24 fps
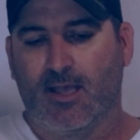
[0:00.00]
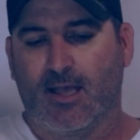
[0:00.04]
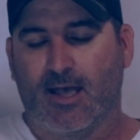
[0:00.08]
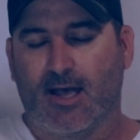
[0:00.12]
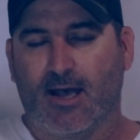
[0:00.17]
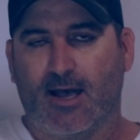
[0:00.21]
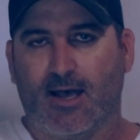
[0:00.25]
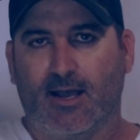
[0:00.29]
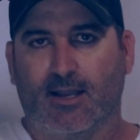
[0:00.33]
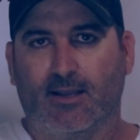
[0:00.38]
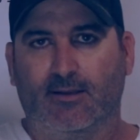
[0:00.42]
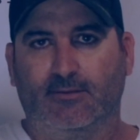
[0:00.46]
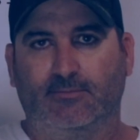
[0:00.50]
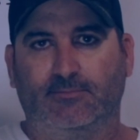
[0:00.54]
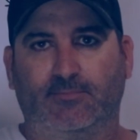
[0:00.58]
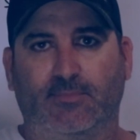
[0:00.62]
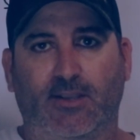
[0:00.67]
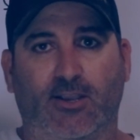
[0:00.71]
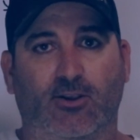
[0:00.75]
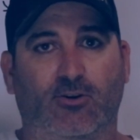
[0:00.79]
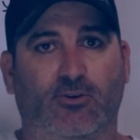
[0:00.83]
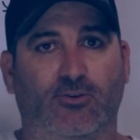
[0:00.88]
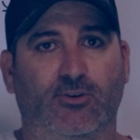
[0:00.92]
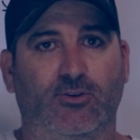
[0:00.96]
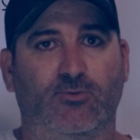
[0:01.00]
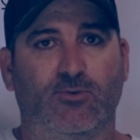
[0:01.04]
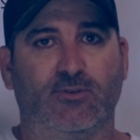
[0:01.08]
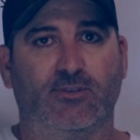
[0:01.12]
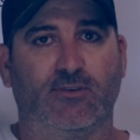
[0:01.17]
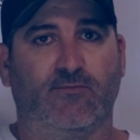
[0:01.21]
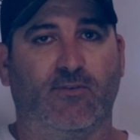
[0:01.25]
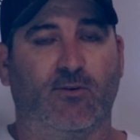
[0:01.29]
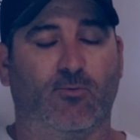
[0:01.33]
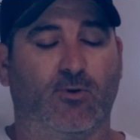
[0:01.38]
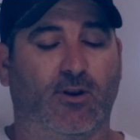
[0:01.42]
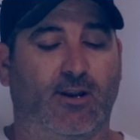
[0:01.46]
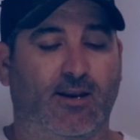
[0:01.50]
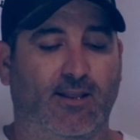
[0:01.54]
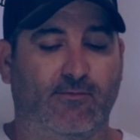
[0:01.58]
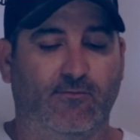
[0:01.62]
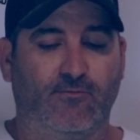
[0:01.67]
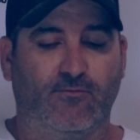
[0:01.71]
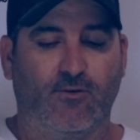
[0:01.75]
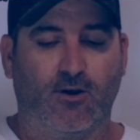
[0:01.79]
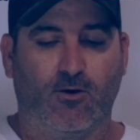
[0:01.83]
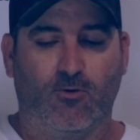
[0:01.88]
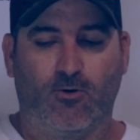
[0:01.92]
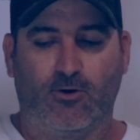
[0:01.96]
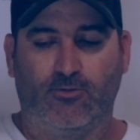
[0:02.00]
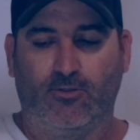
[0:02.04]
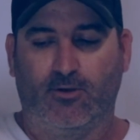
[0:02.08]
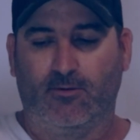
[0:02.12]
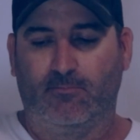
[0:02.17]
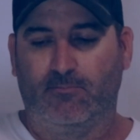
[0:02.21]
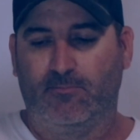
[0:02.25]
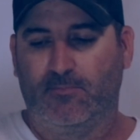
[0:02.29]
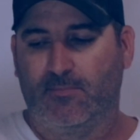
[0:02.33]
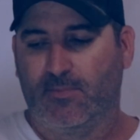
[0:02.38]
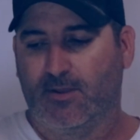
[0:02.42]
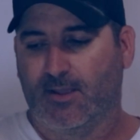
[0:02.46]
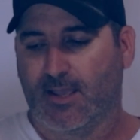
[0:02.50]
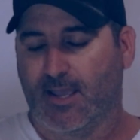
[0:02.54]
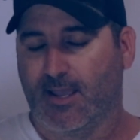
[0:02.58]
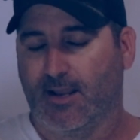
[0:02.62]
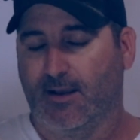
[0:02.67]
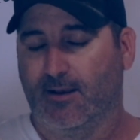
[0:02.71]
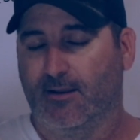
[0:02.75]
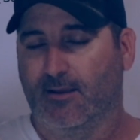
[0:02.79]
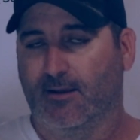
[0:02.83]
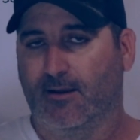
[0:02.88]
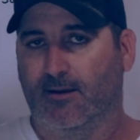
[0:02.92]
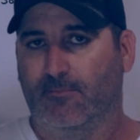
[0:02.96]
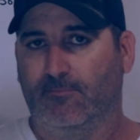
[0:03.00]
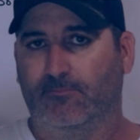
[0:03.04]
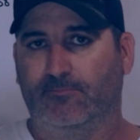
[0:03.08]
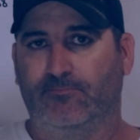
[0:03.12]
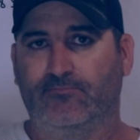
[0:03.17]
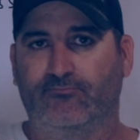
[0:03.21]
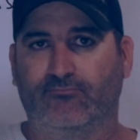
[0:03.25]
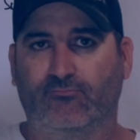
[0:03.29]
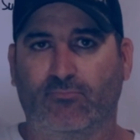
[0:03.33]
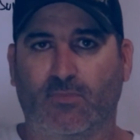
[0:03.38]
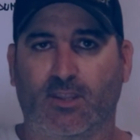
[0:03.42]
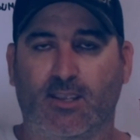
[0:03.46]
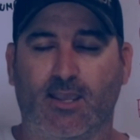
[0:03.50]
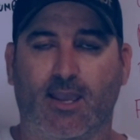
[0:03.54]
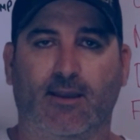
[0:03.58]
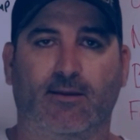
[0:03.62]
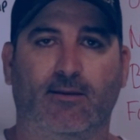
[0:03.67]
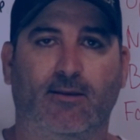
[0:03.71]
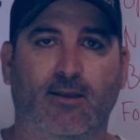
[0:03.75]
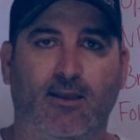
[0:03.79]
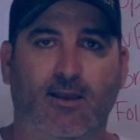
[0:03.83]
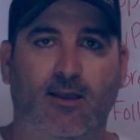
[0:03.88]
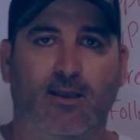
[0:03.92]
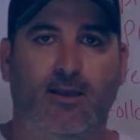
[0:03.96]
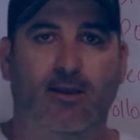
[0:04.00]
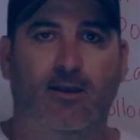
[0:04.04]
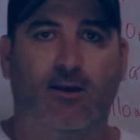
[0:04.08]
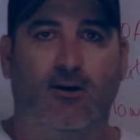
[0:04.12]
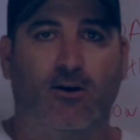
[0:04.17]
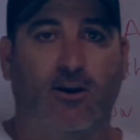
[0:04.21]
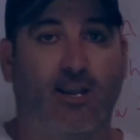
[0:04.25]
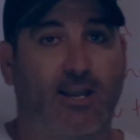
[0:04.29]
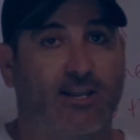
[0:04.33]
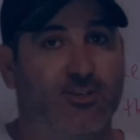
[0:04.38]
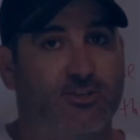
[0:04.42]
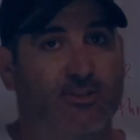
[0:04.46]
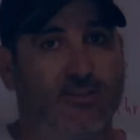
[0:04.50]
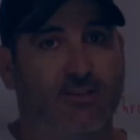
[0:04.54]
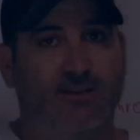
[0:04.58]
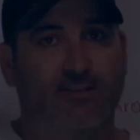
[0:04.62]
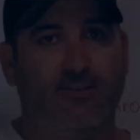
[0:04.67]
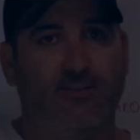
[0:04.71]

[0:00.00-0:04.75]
get on to us if you want any info on them, and yeah, I'll catch you